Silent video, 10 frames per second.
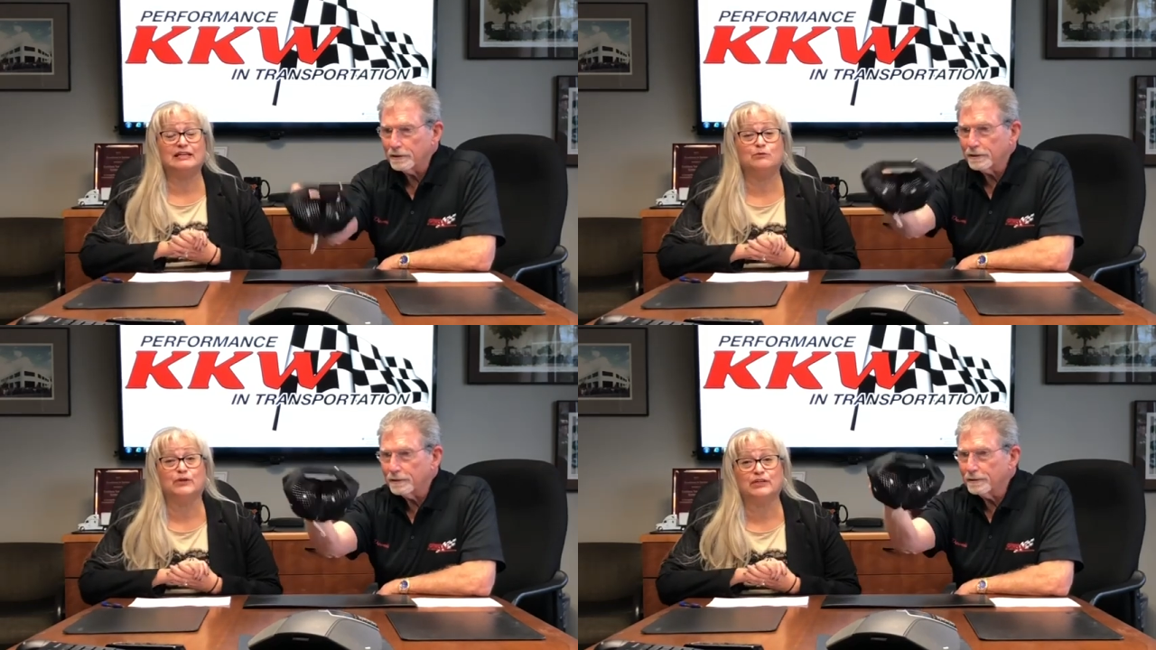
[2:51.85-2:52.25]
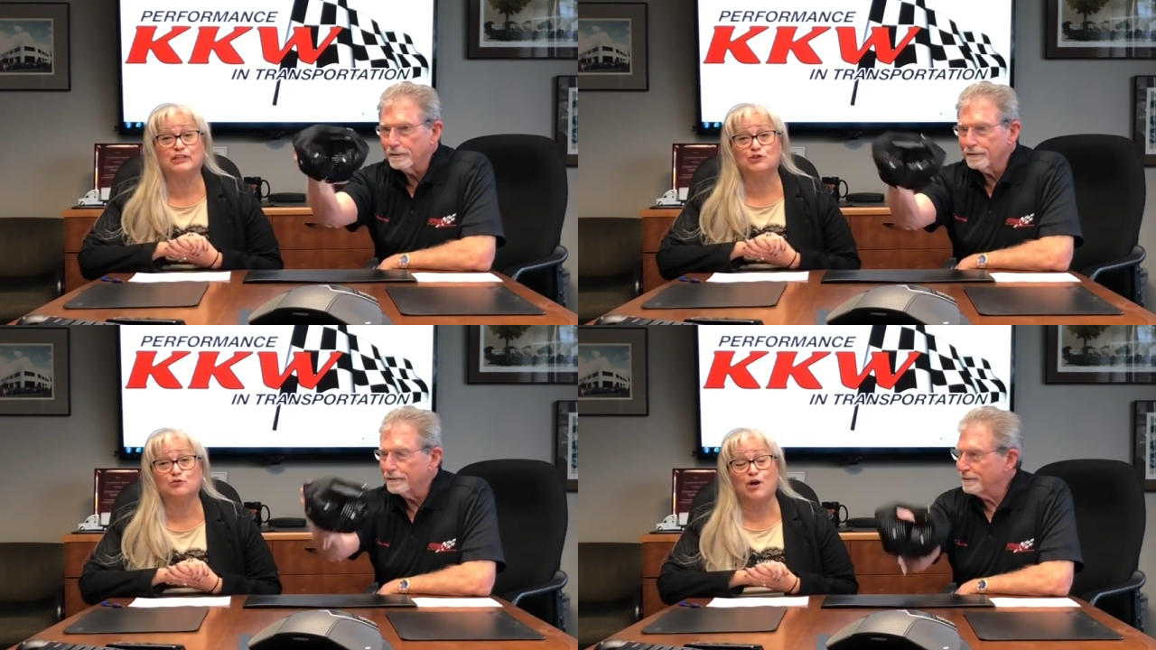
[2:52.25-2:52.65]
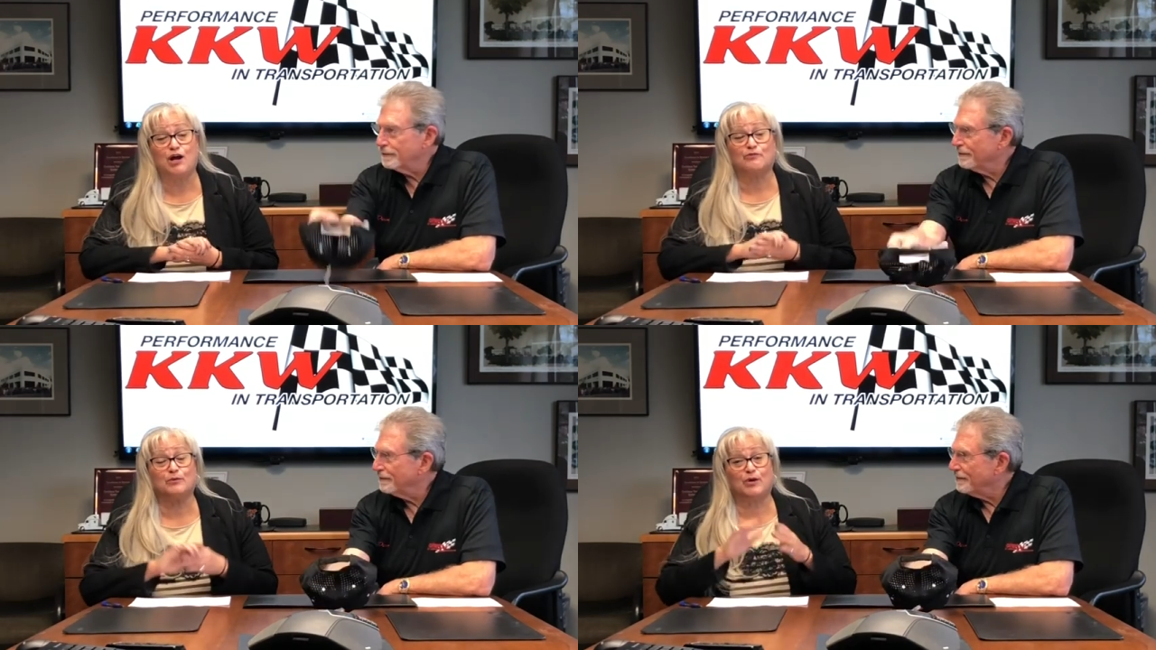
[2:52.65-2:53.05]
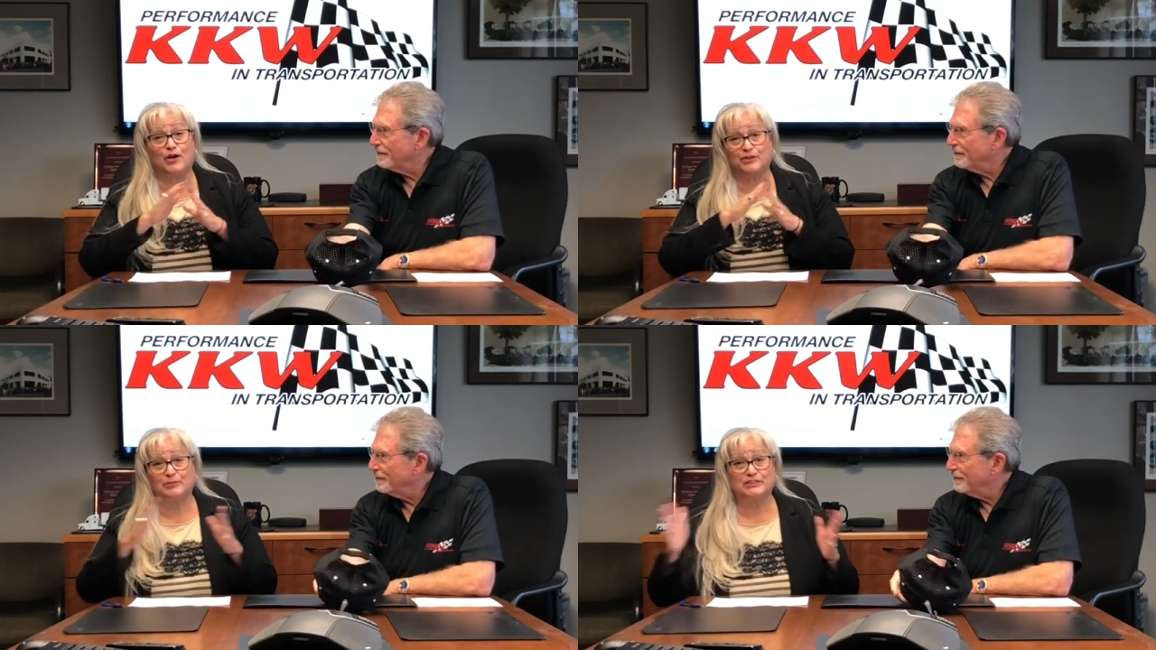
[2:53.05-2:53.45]
Speaker 1: that we're going to draw from
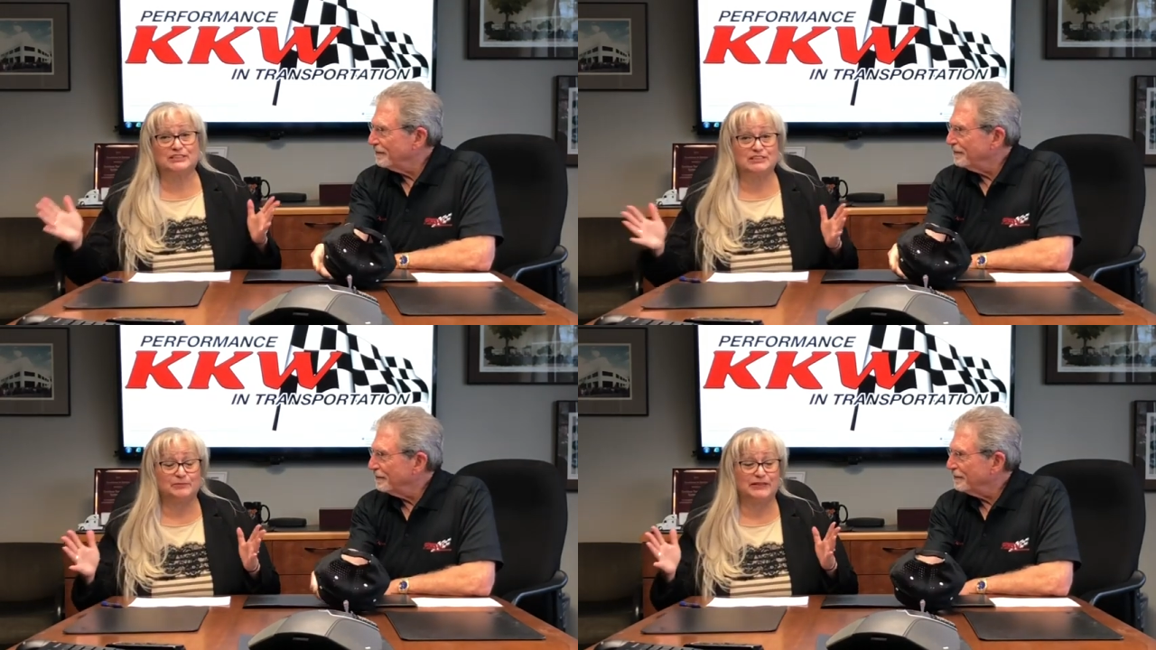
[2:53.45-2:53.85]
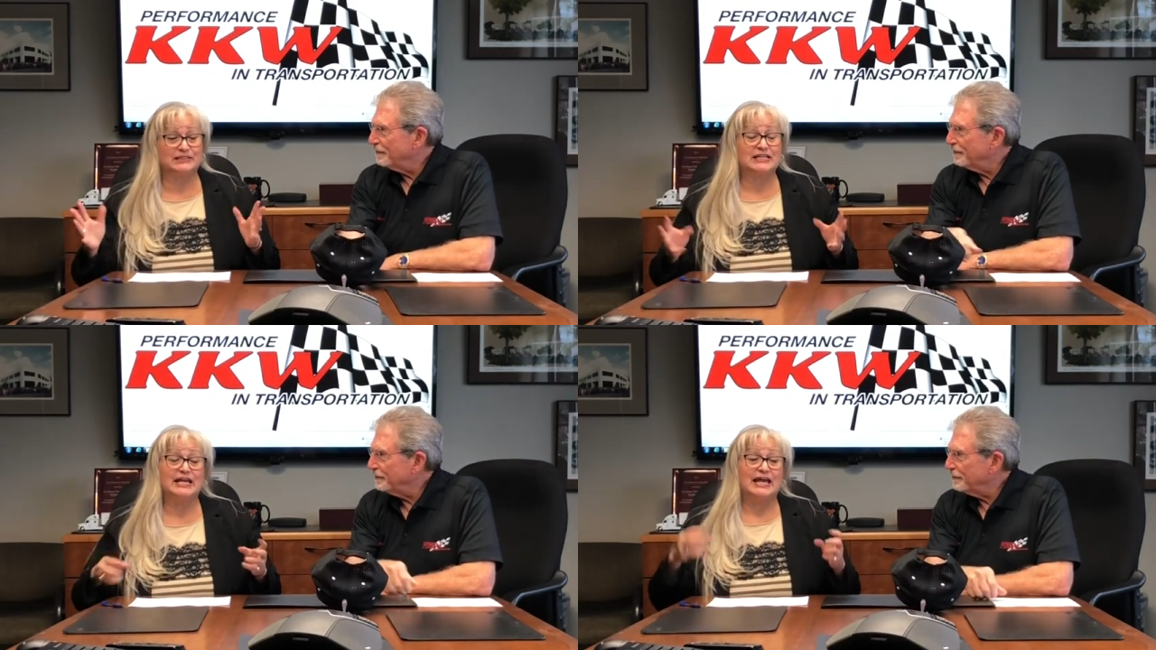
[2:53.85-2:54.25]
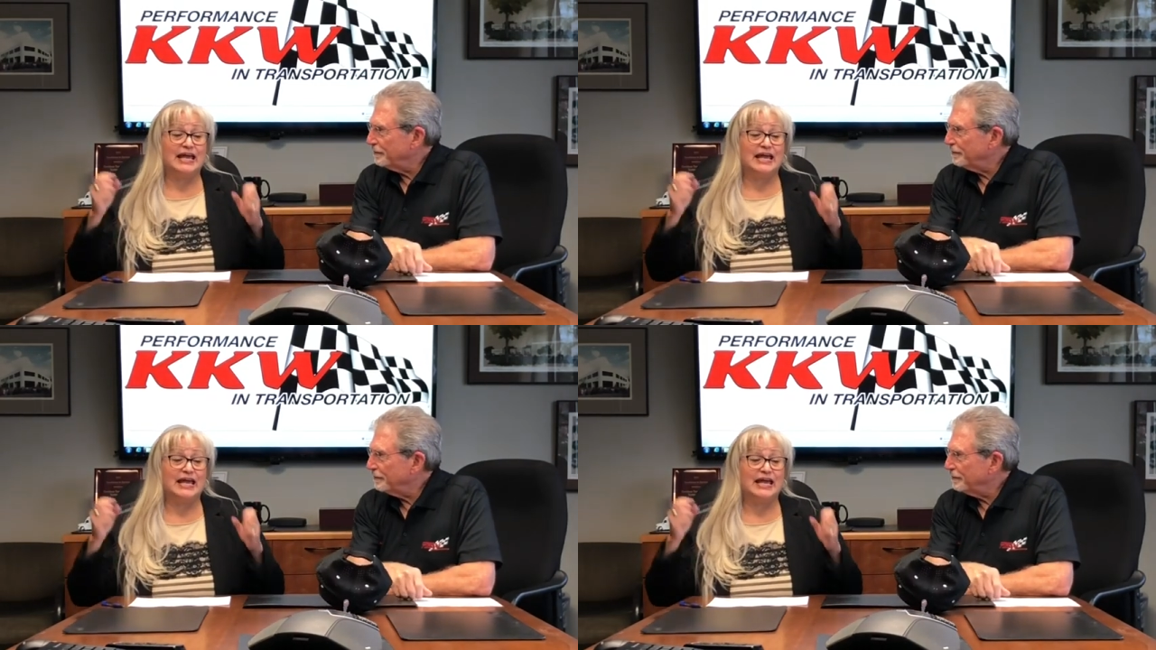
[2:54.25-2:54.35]
all the participants,